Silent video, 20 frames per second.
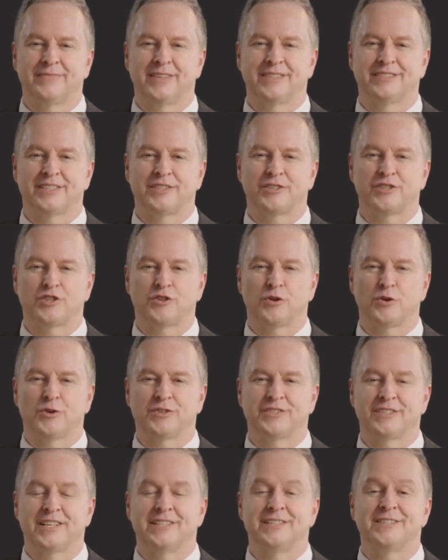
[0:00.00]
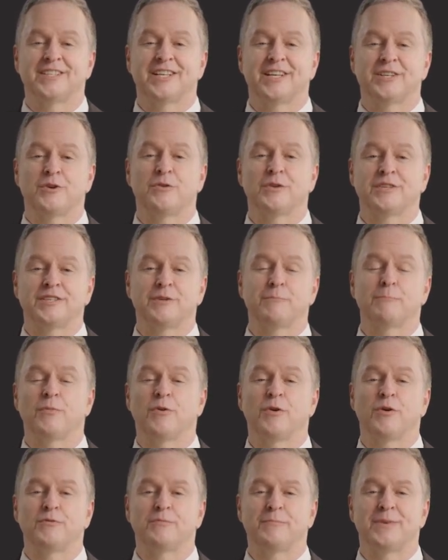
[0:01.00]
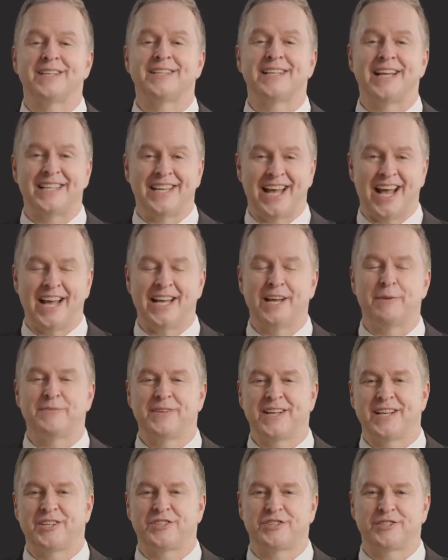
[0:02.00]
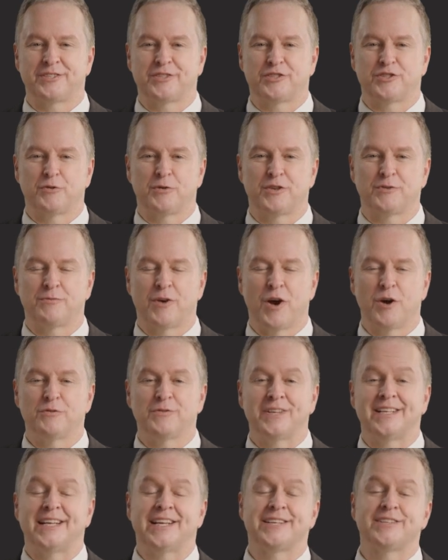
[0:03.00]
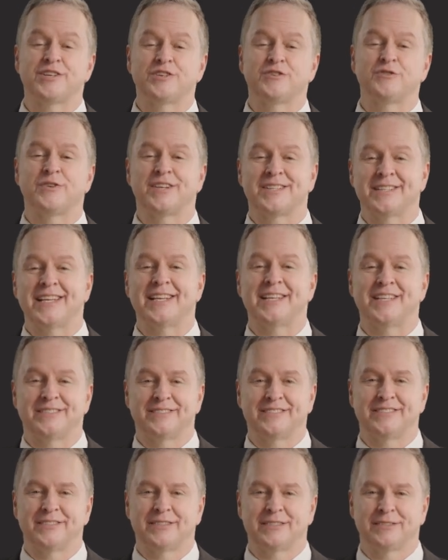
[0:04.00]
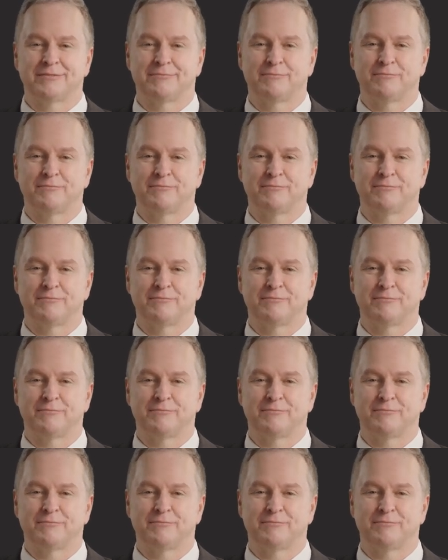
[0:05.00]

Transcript: This ensures continuous improvement and adaptation to evolving industry needs,